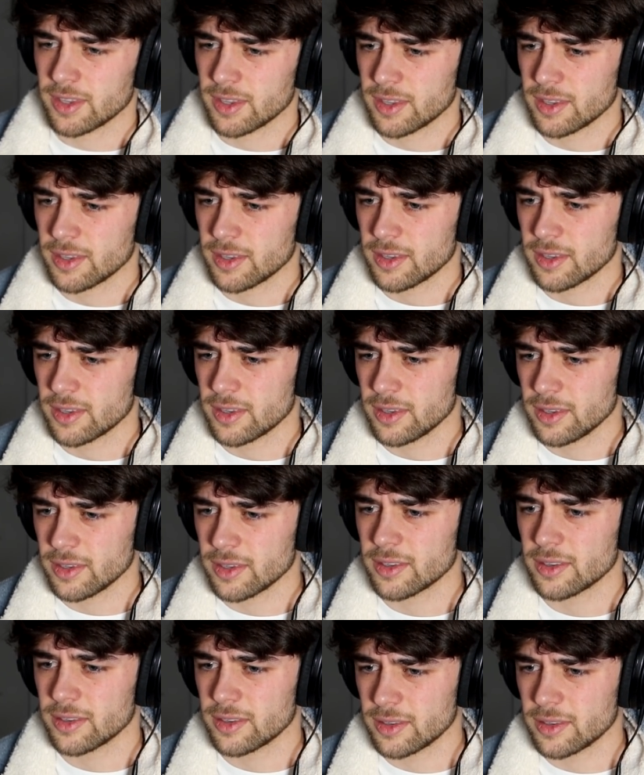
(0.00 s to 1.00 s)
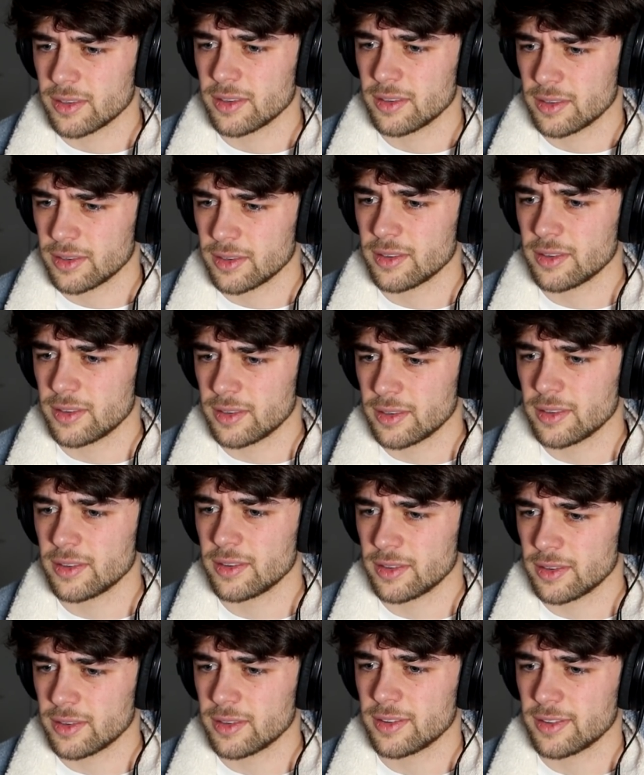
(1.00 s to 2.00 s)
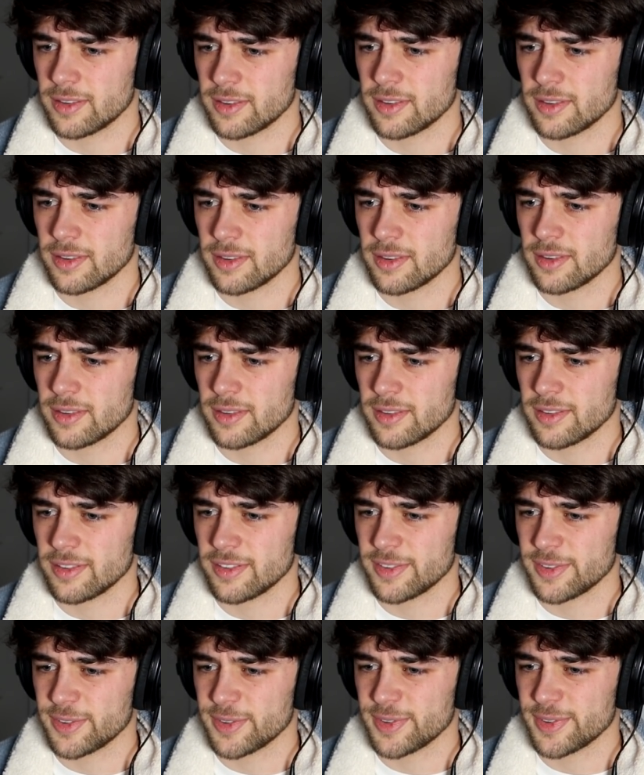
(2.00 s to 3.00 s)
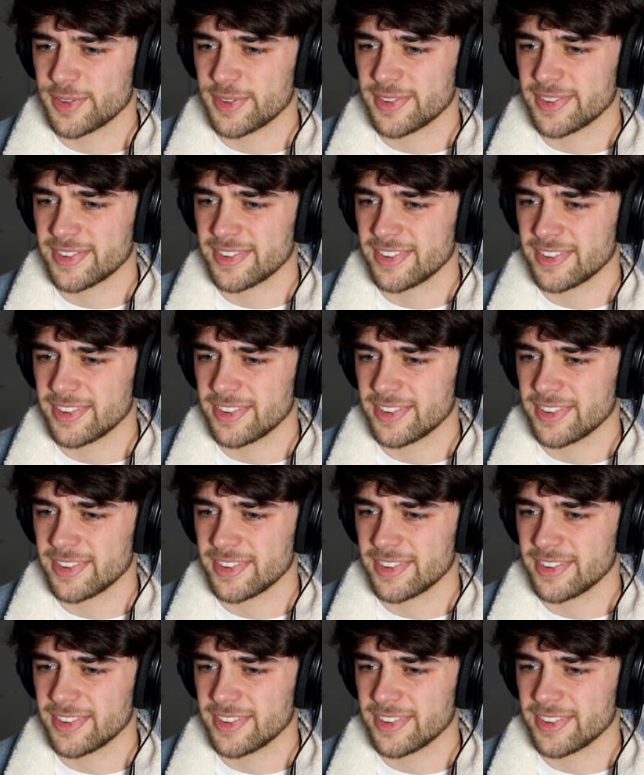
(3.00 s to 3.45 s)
No words are spoken by the person on screen.